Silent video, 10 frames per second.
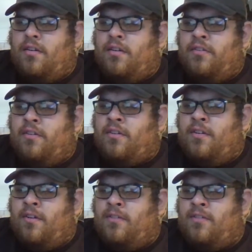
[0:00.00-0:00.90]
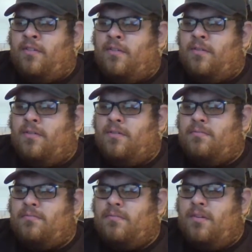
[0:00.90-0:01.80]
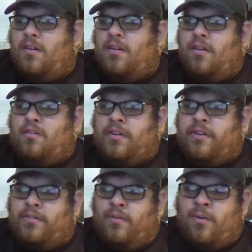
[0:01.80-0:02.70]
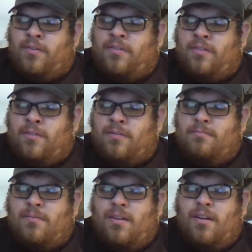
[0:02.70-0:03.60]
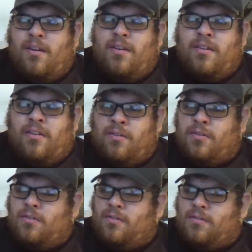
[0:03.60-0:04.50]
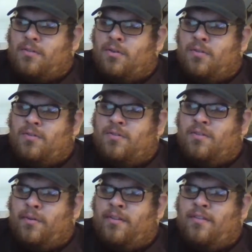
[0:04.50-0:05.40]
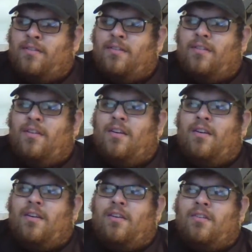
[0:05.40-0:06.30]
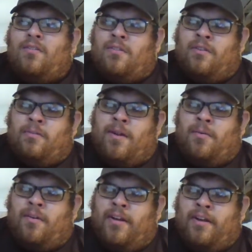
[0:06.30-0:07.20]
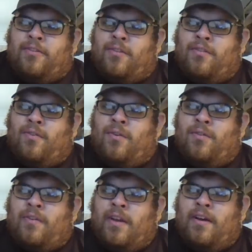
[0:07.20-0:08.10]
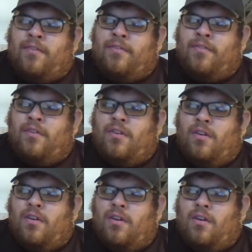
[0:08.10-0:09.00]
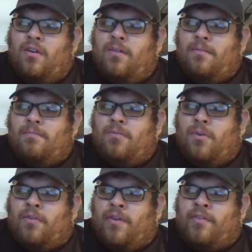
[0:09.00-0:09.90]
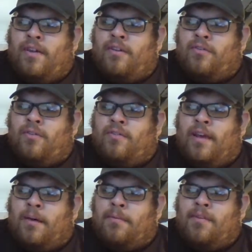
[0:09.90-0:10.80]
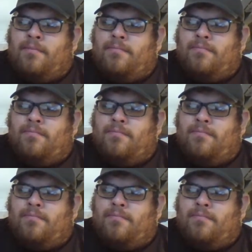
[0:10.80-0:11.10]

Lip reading: Because you can also link your phones to the Google Suites. So it doesn't matter what Android phone you have, or if you have an Android tablet.